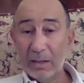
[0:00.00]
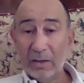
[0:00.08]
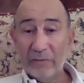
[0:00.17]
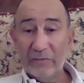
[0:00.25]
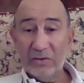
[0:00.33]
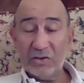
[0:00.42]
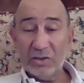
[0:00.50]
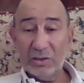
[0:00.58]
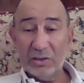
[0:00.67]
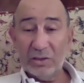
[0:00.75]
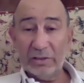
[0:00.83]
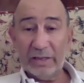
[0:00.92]
We
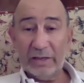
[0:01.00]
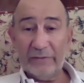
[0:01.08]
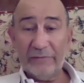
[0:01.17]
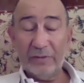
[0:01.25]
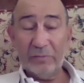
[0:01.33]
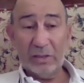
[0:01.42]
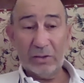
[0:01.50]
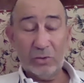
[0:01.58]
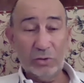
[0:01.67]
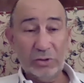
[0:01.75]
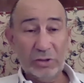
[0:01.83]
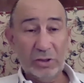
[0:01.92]
still have among
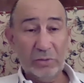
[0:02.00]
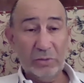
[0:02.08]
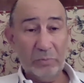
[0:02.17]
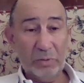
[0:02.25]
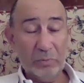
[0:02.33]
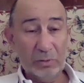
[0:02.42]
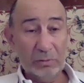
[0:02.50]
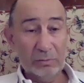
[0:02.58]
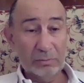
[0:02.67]
ordinary people,